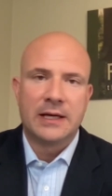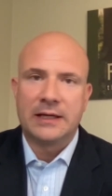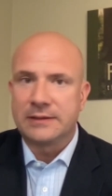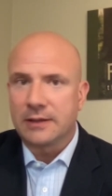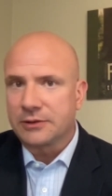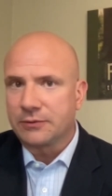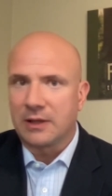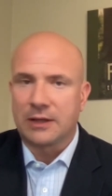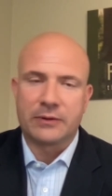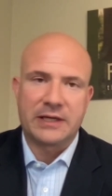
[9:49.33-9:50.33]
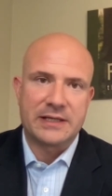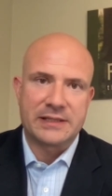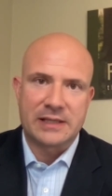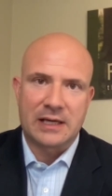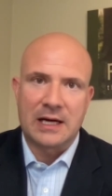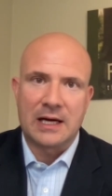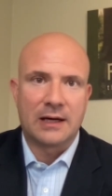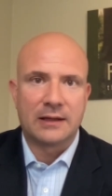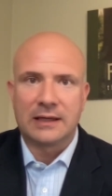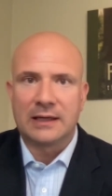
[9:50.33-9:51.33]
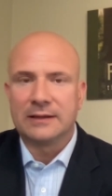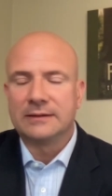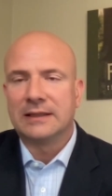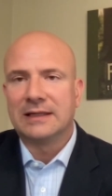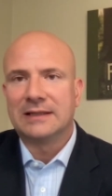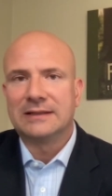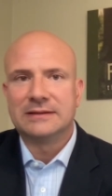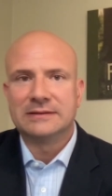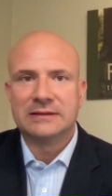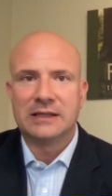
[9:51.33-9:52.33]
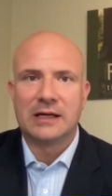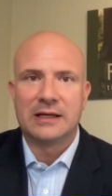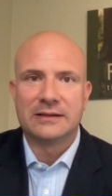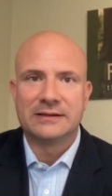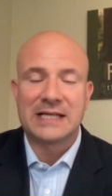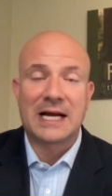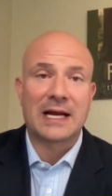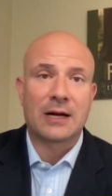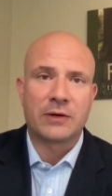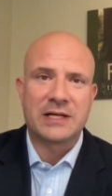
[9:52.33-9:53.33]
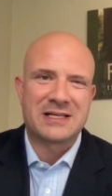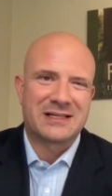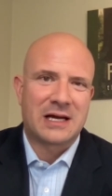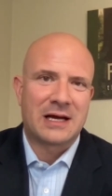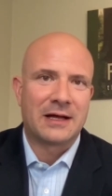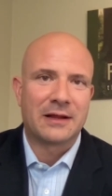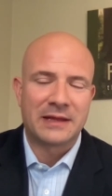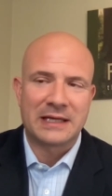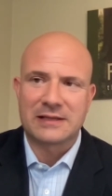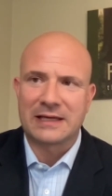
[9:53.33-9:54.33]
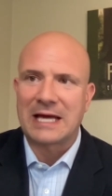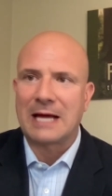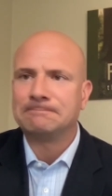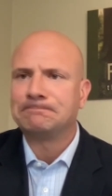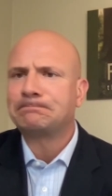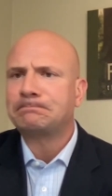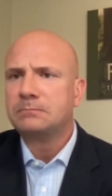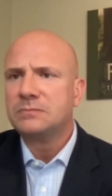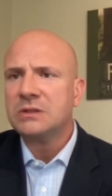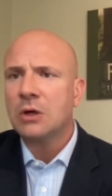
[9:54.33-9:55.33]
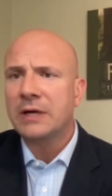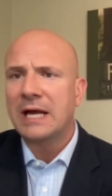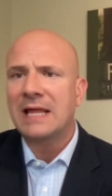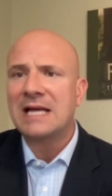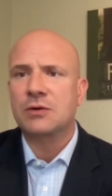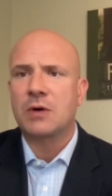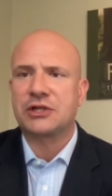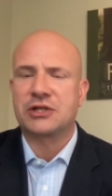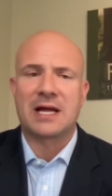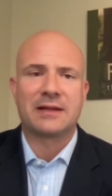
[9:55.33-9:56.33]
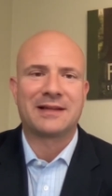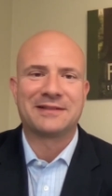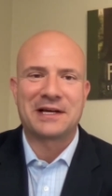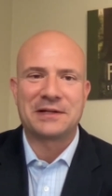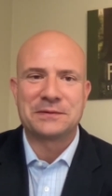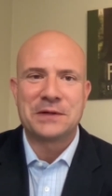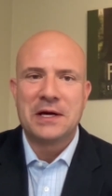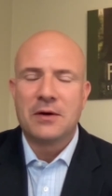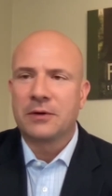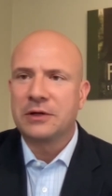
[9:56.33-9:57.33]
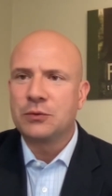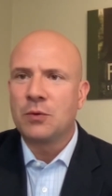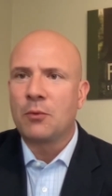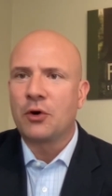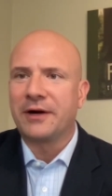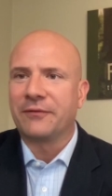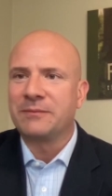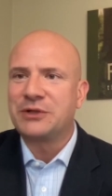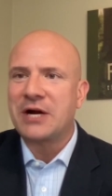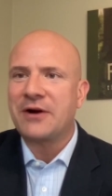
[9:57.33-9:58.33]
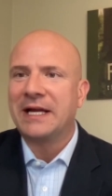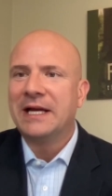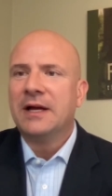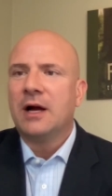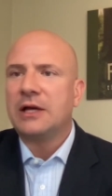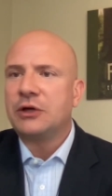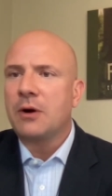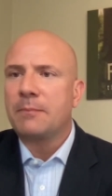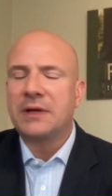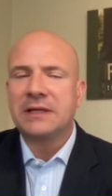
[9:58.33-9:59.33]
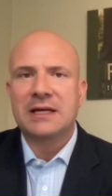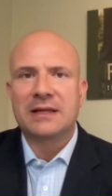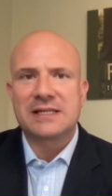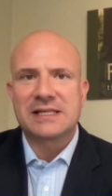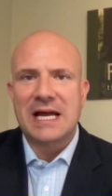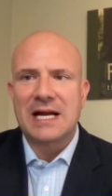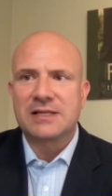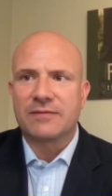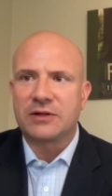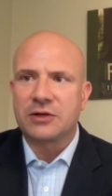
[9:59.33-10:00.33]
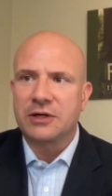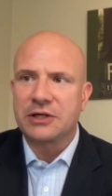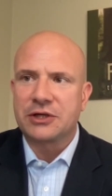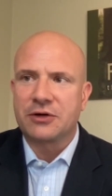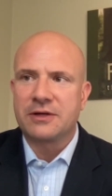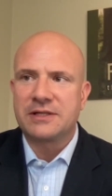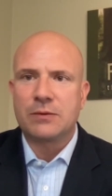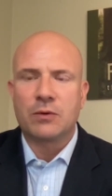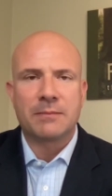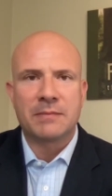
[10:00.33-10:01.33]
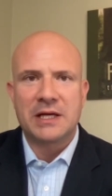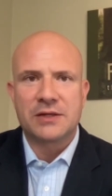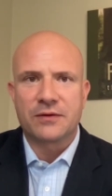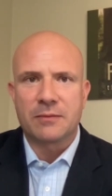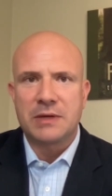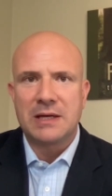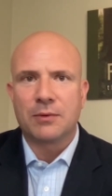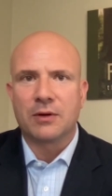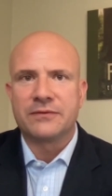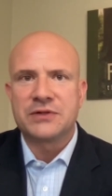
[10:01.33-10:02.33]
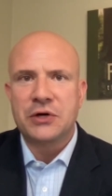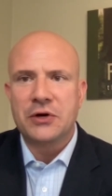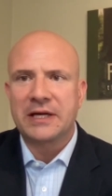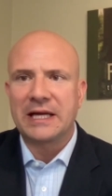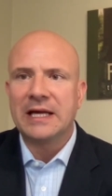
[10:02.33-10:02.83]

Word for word: industrial equities, uh, uh, tech equities, things like that. Okay, last question. I, I, I, we're going to do one more here from Jerry. your opinion on the status of the Turkish currency, what it means for the people of Turkey